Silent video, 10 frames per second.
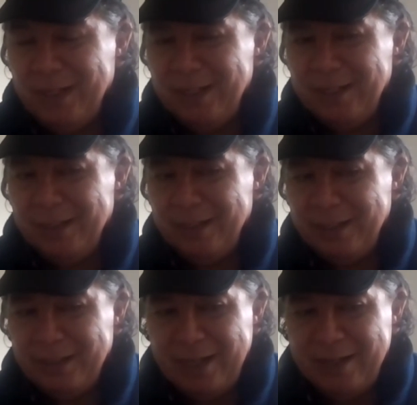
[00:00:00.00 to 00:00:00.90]
and
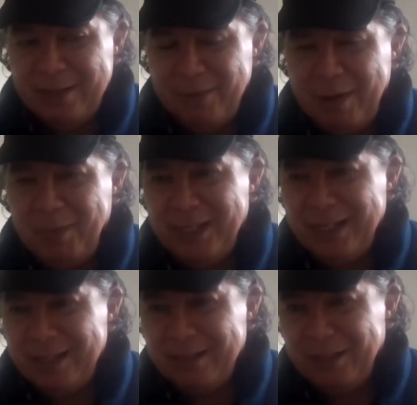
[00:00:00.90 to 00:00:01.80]

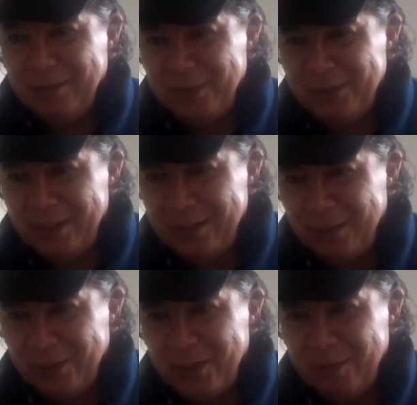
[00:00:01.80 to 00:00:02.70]
replicate itself as
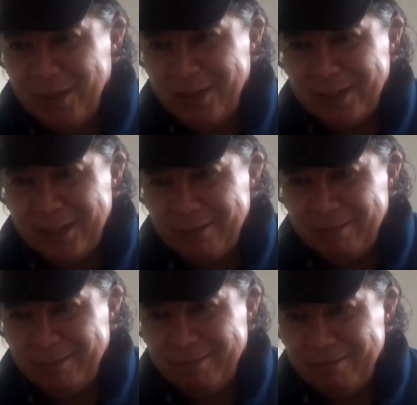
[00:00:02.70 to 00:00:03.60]
a North
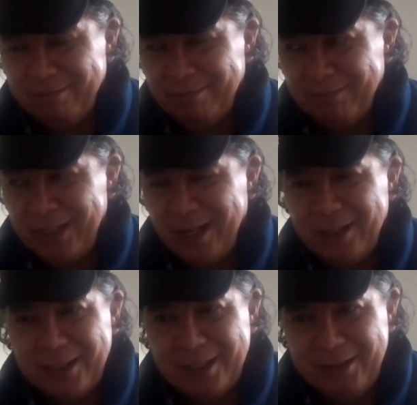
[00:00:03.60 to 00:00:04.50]
American
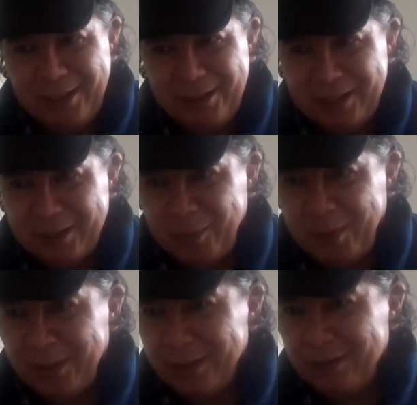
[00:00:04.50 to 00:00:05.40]
colonization
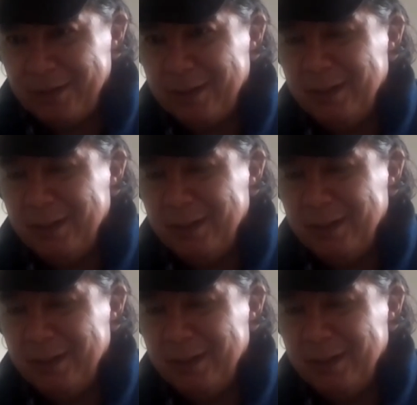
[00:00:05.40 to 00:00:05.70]
experience.